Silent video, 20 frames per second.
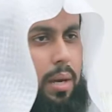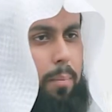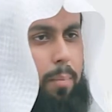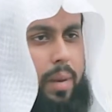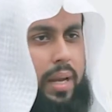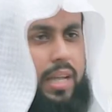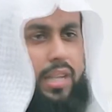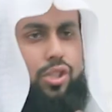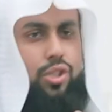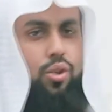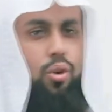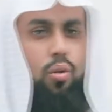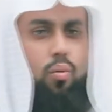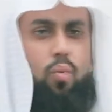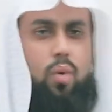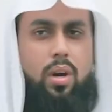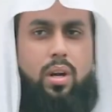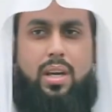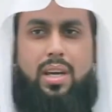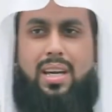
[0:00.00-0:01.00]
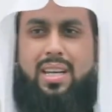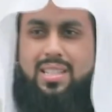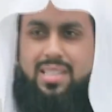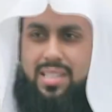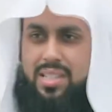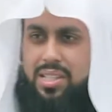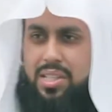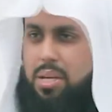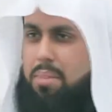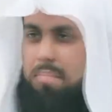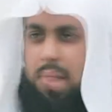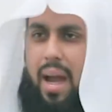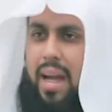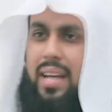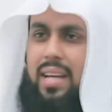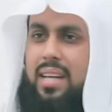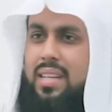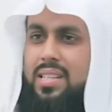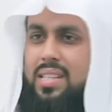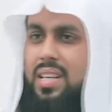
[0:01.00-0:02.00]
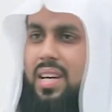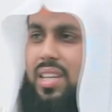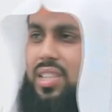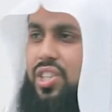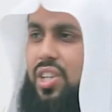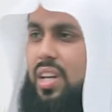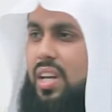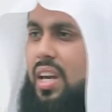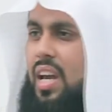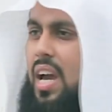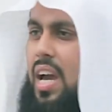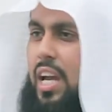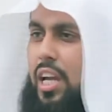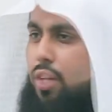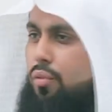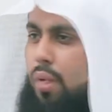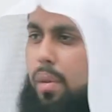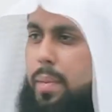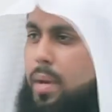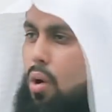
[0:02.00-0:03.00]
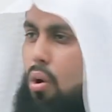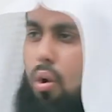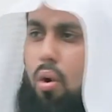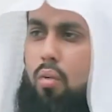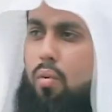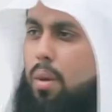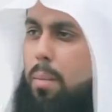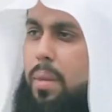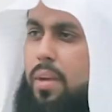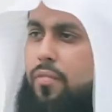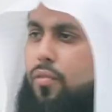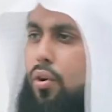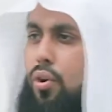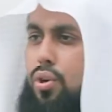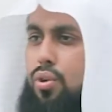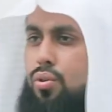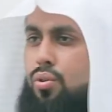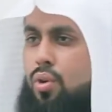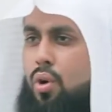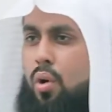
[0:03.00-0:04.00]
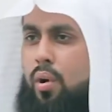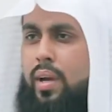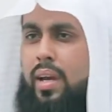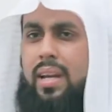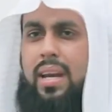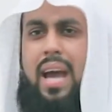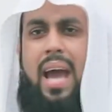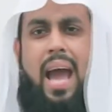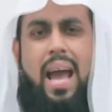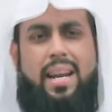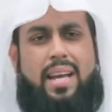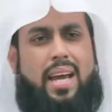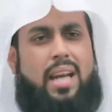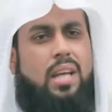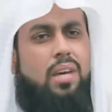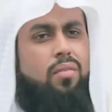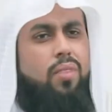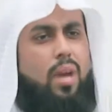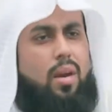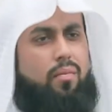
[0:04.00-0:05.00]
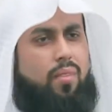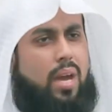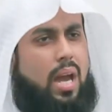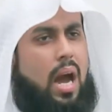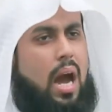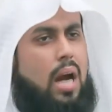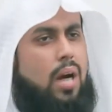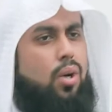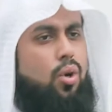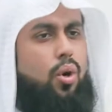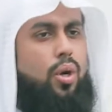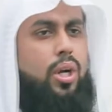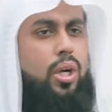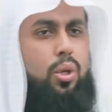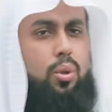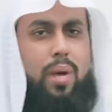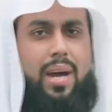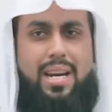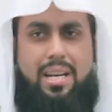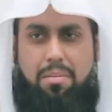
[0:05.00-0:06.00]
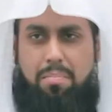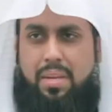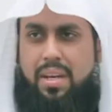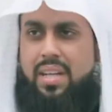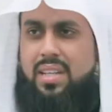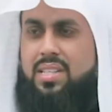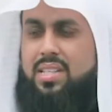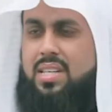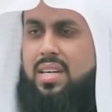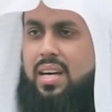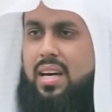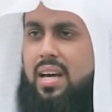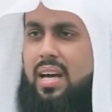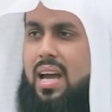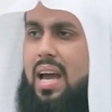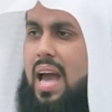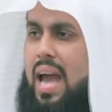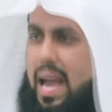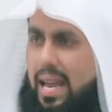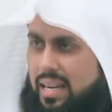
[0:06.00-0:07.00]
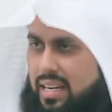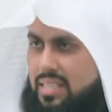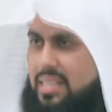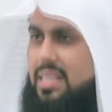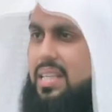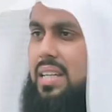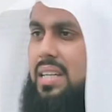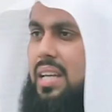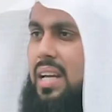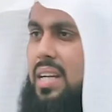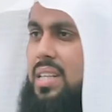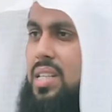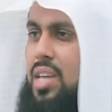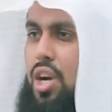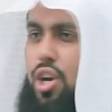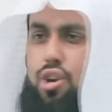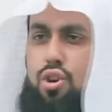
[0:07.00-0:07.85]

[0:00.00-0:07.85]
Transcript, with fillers: Please don't worry. It's just a minor surgery. It will be over before you know it. And anyway, we are going to administer anesthetics.